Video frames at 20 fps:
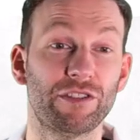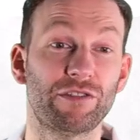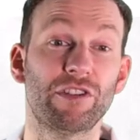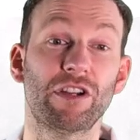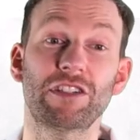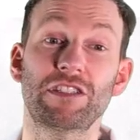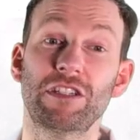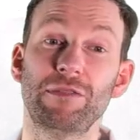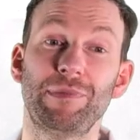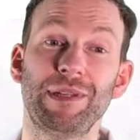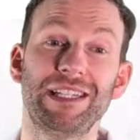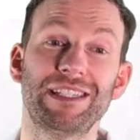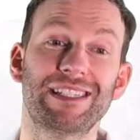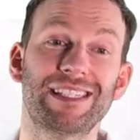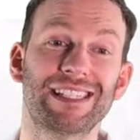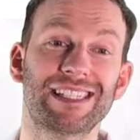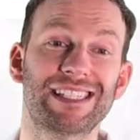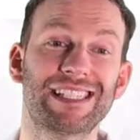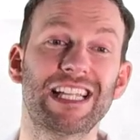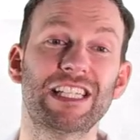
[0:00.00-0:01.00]
and the drugs had been
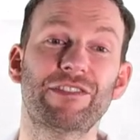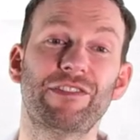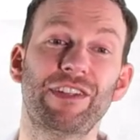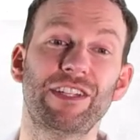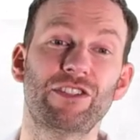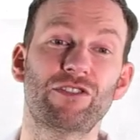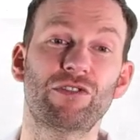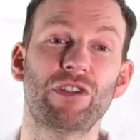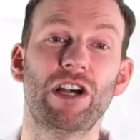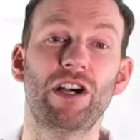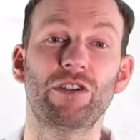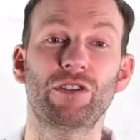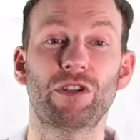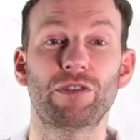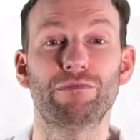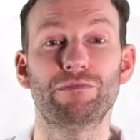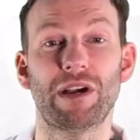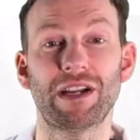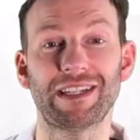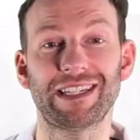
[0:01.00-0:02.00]
successfully trialed
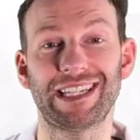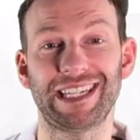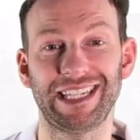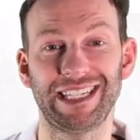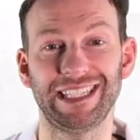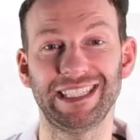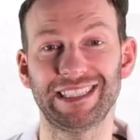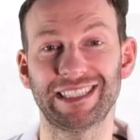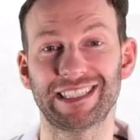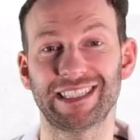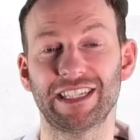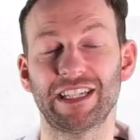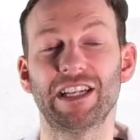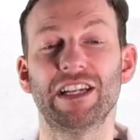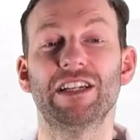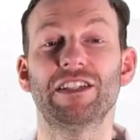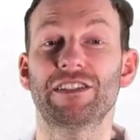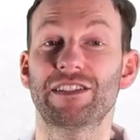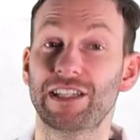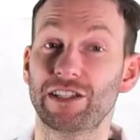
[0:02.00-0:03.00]
on monkeys,
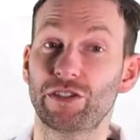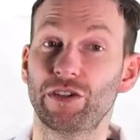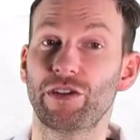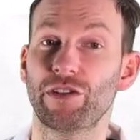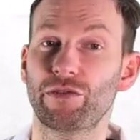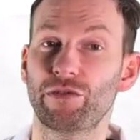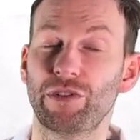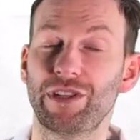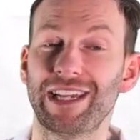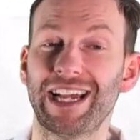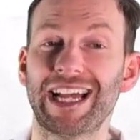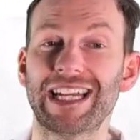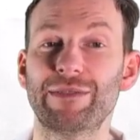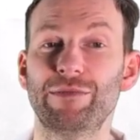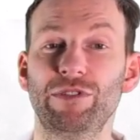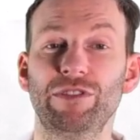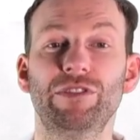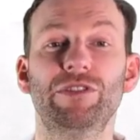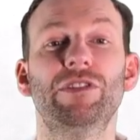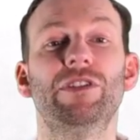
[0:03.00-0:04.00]
so they'd gone through the
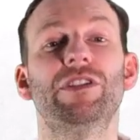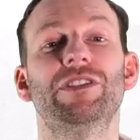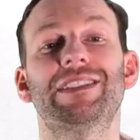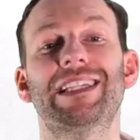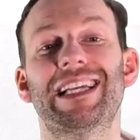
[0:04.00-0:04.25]
animal